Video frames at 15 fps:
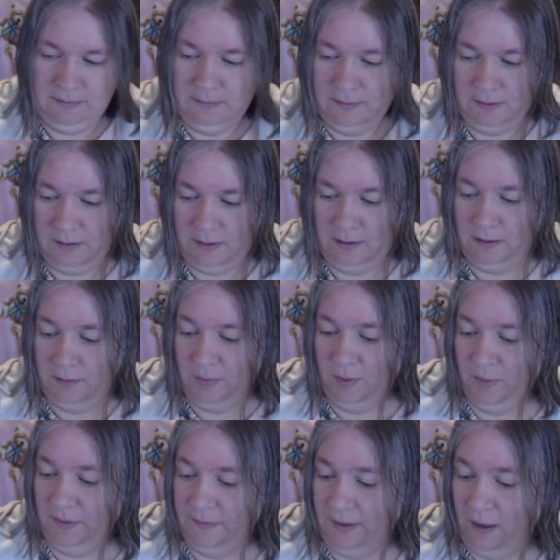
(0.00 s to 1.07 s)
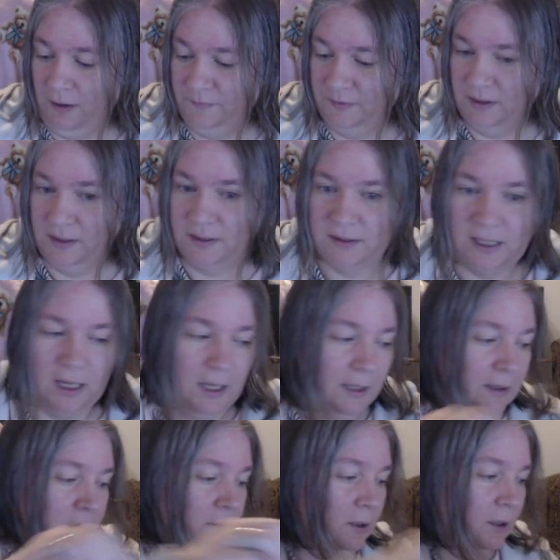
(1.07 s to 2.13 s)
All right, let me put that off to the
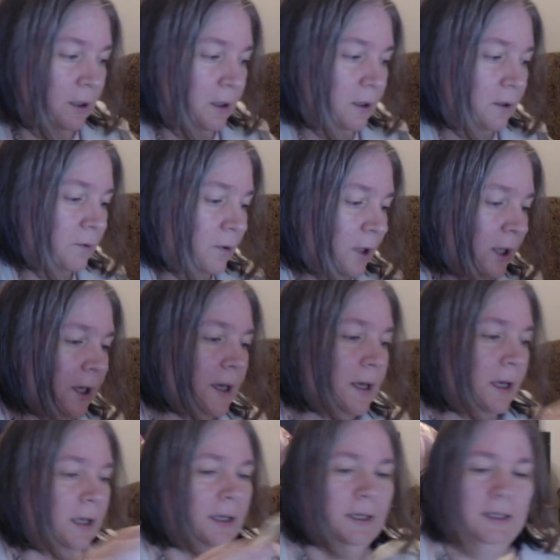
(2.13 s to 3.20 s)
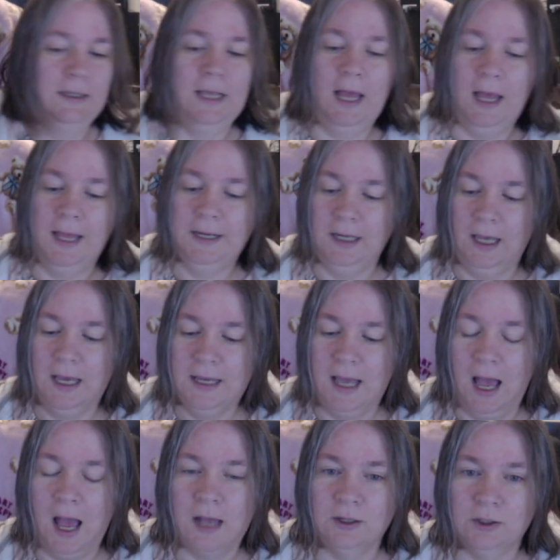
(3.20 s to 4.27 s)
side. Okay, and then I
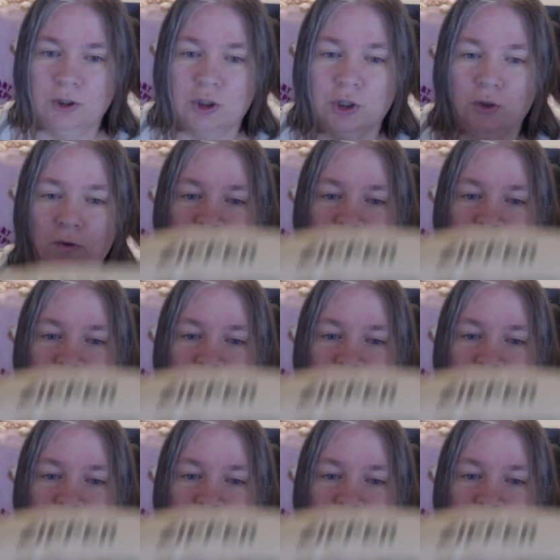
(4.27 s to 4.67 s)
got 2